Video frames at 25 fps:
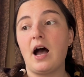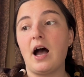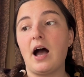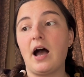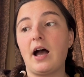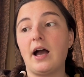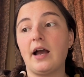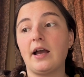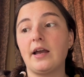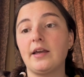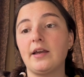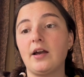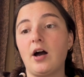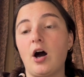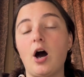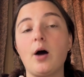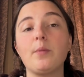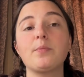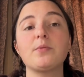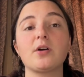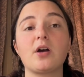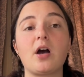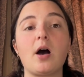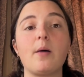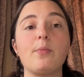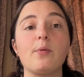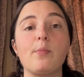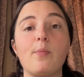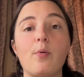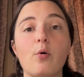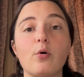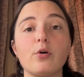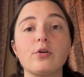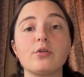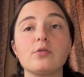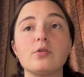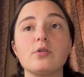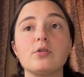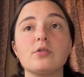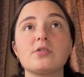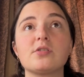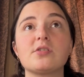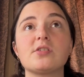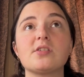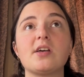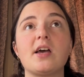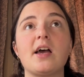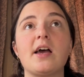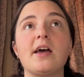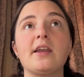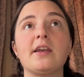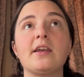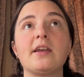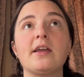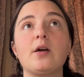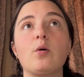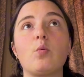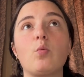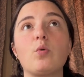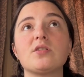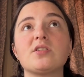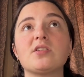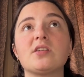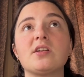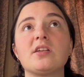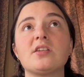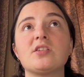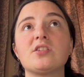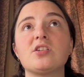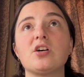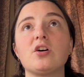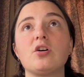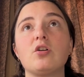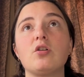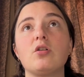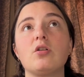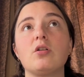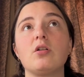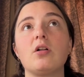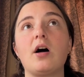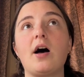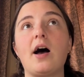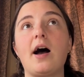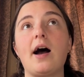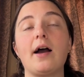I hopped a couple portals, and it wasn't until